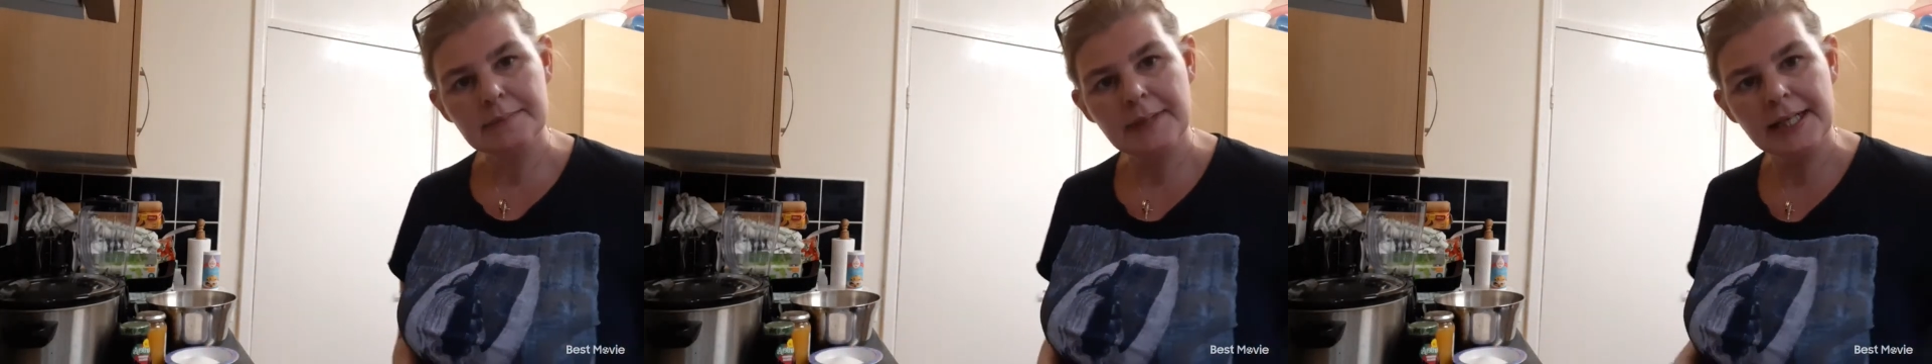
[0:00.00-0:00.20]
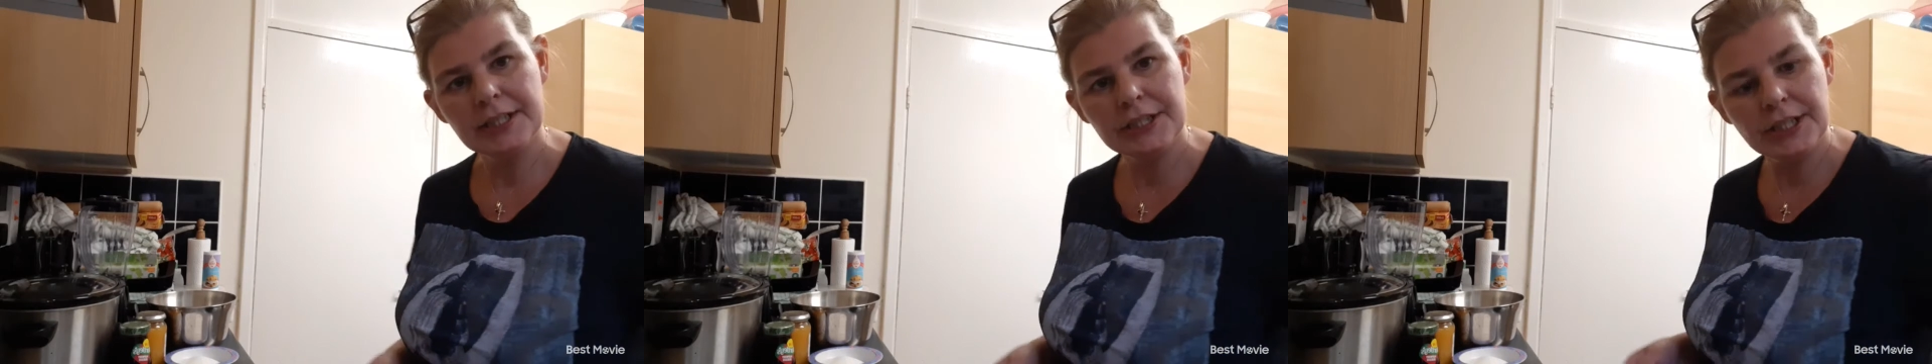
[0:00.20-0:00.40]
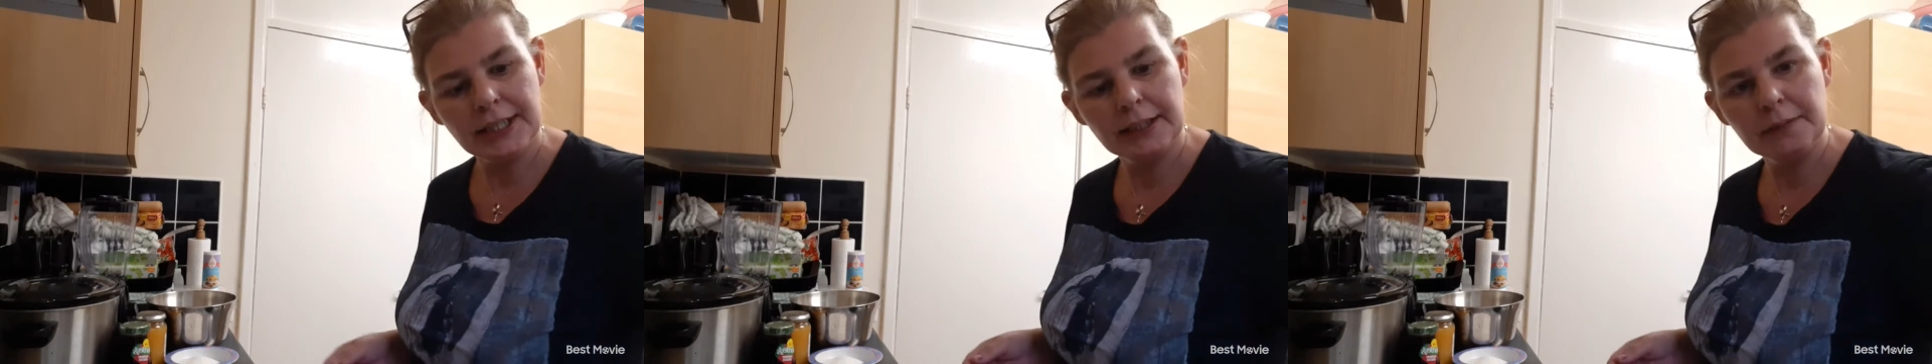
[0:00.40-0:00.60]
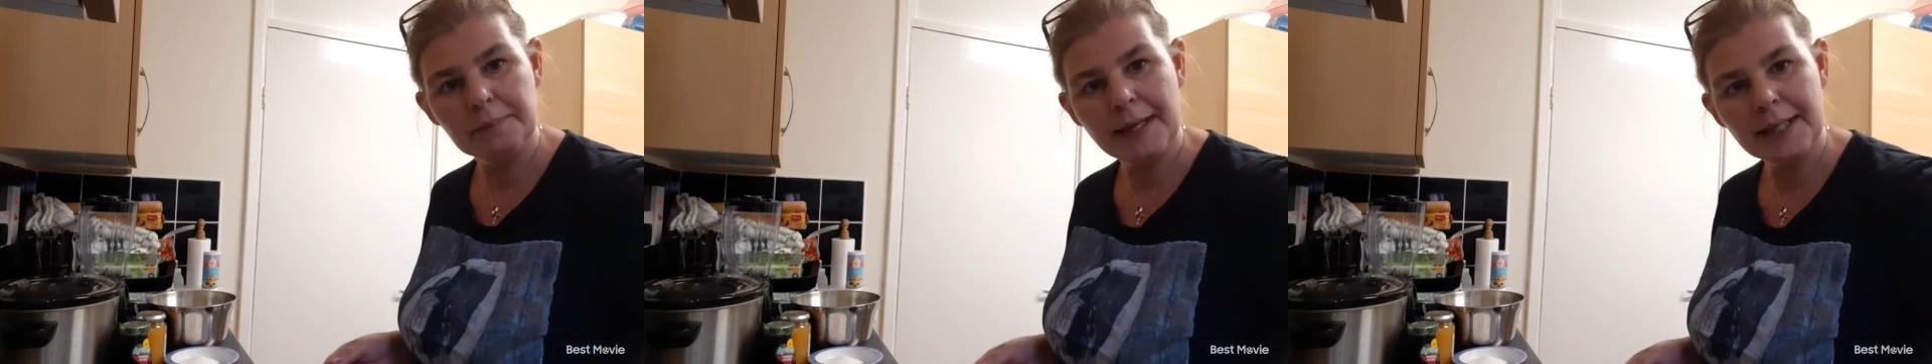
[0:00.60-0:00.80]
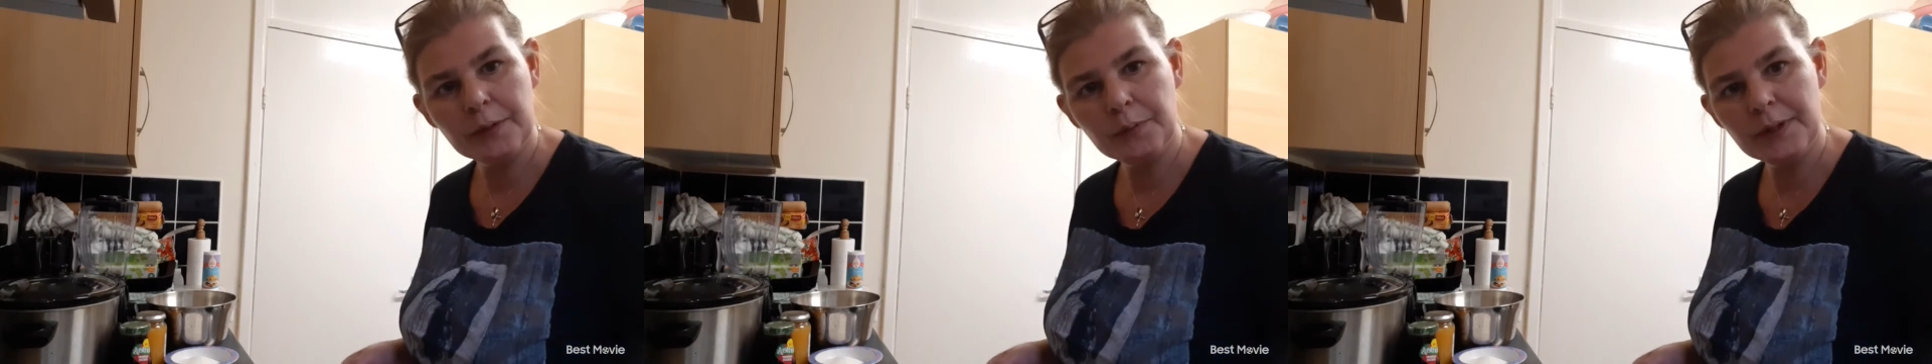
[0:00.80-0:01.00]
my channel
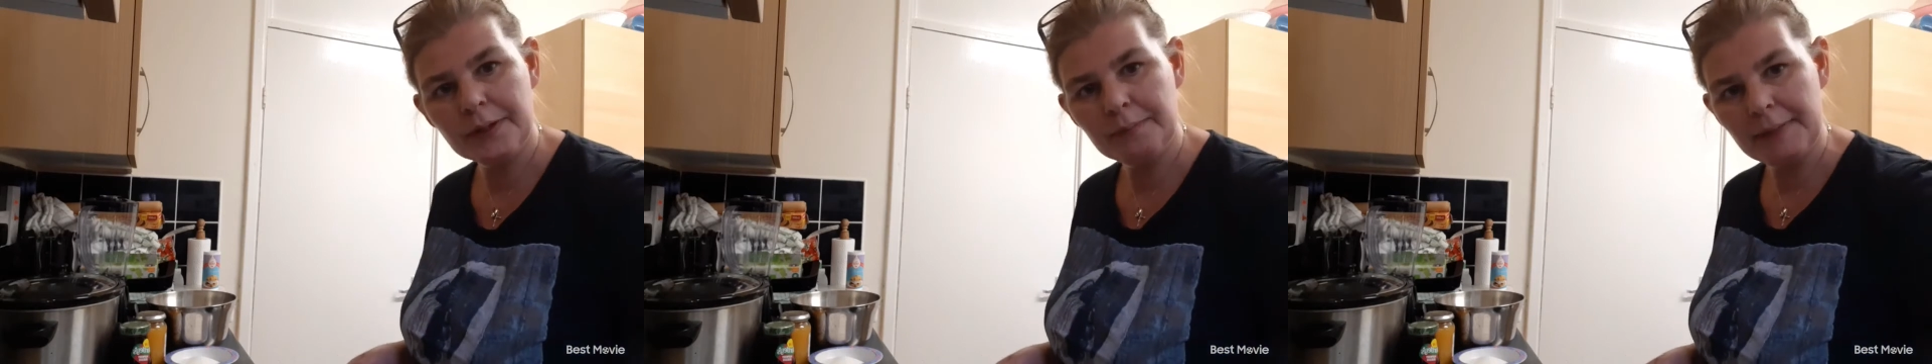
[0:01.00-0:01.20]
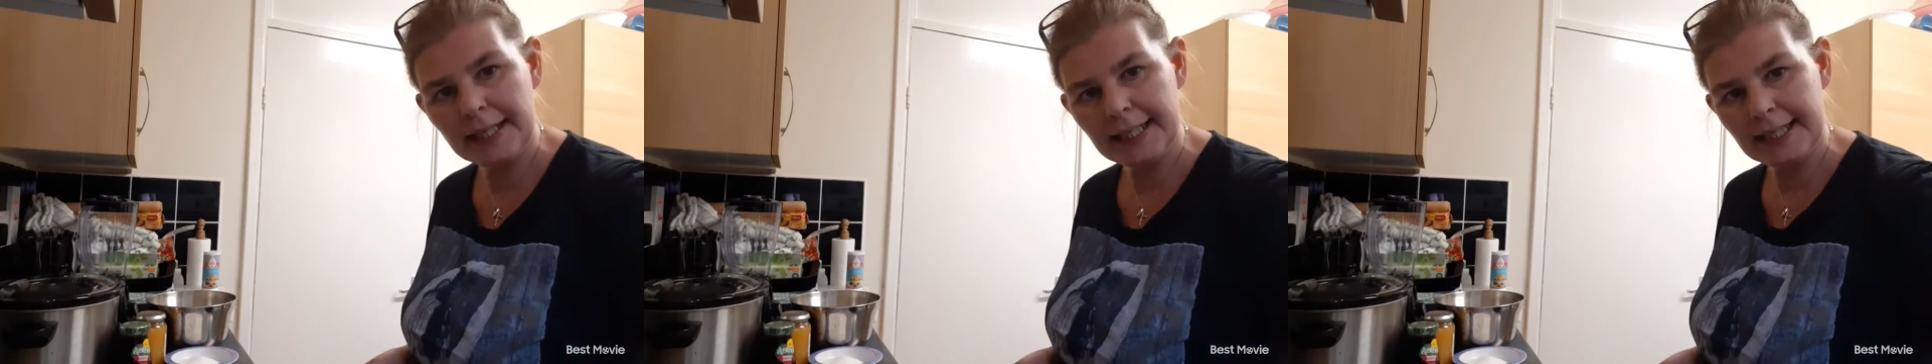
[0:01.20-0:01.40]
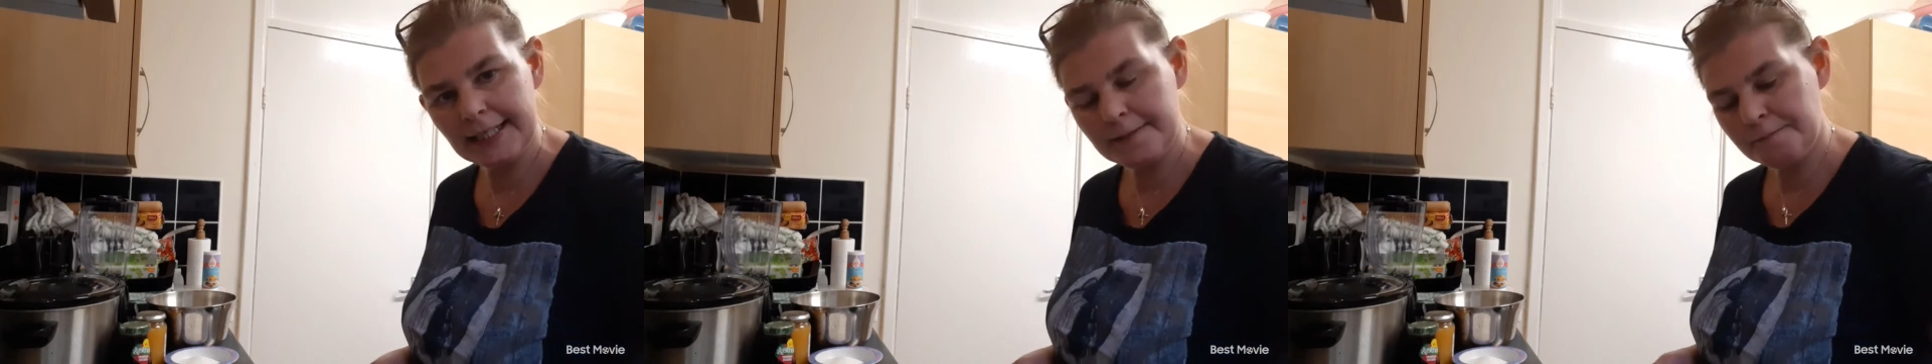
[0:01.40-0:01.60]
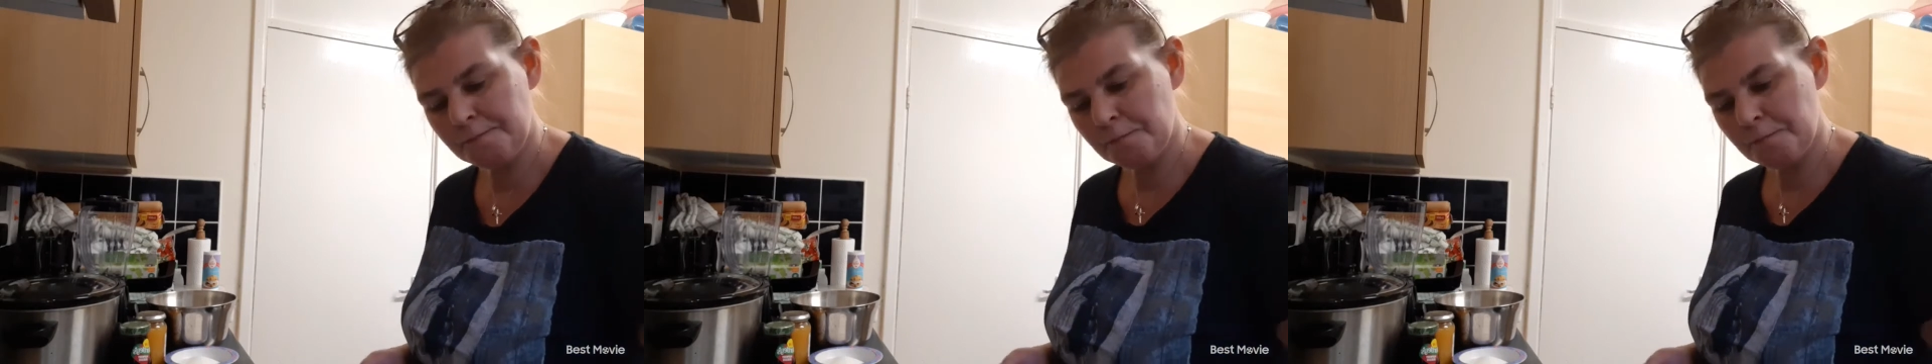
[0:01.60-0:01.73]
Make with Millie,